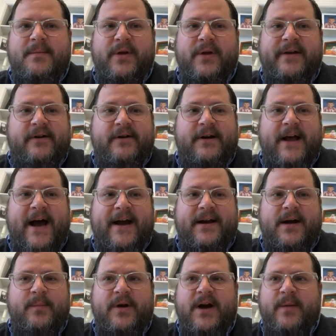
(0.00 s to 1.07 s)
Believe it or not,
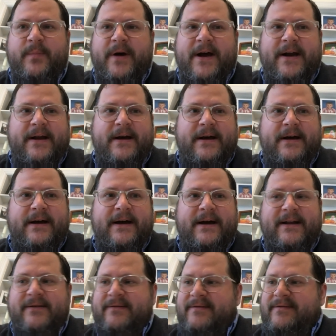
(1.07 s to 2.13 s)
coming up on
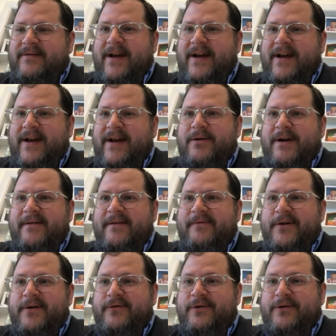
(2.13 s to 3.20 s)
a 10-year
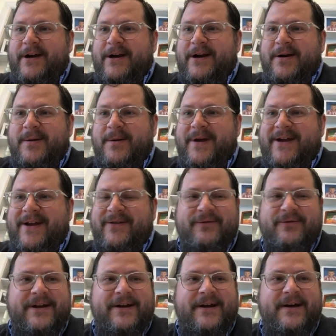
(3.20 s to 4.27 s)
anniversary here,
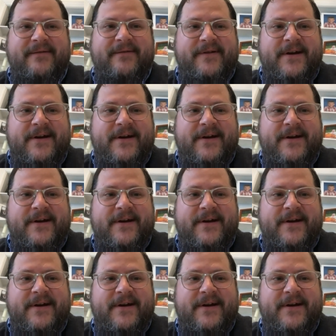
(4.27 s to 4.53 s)
amazingly enough.